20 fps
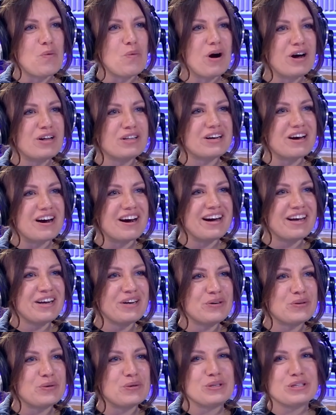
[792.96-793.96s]
one
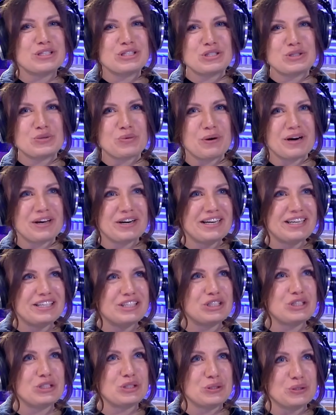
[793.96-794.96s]
guy who is
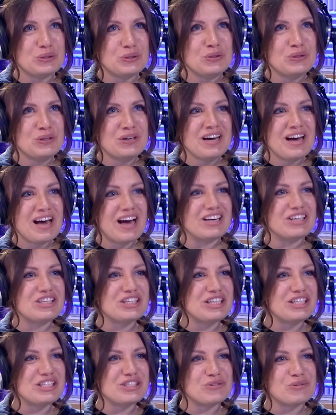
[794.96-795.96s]
22 and
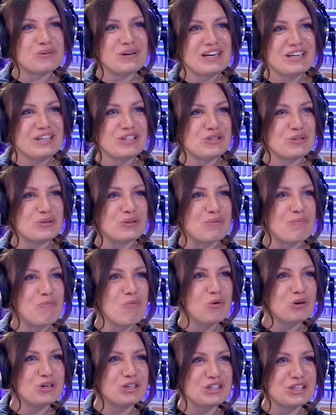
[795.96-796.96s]
he's really into the
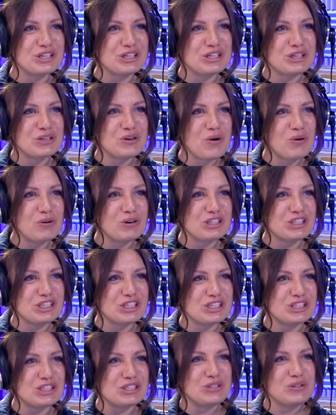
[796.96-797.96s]
modern
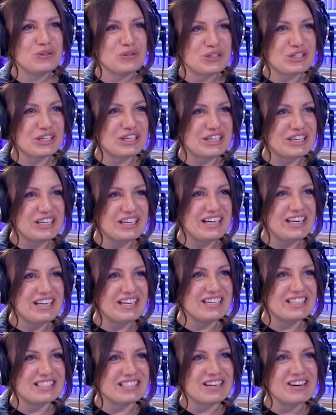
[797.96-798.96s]
technologies, new
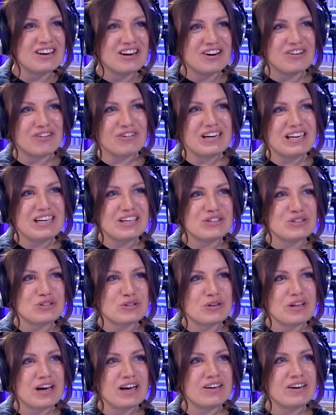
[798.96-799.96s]
techniques, really
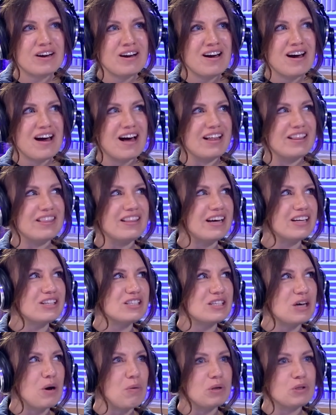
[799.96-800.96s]
into that, and
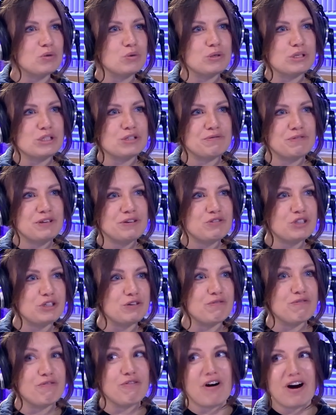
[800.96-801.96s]
then someone who is
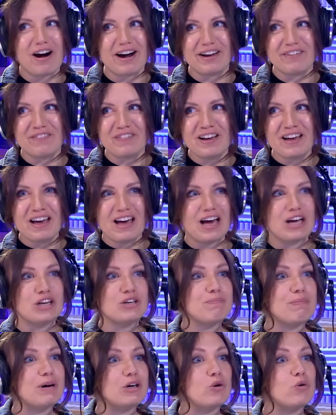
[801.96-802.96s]
55
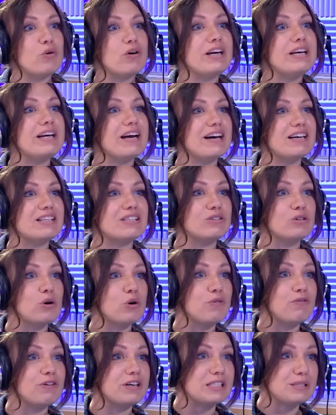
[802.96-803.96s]
but already has a
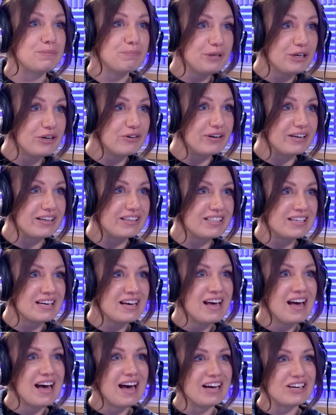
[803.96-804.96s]
lot of experience,
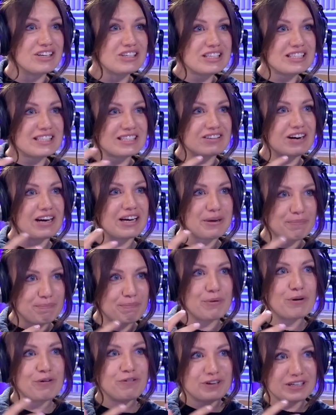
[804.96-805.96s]
and it's like a
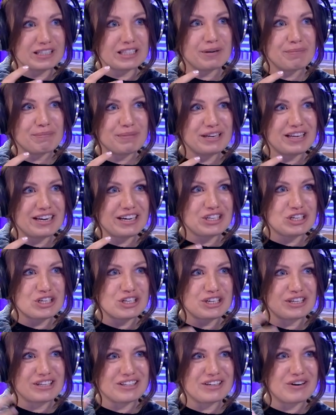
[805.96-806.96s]
perfect
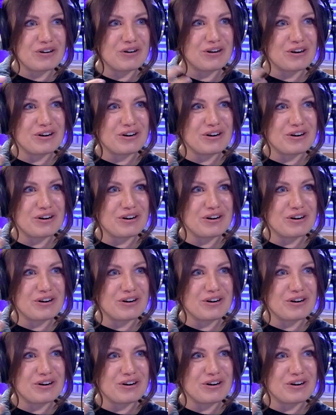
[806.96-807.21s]
combination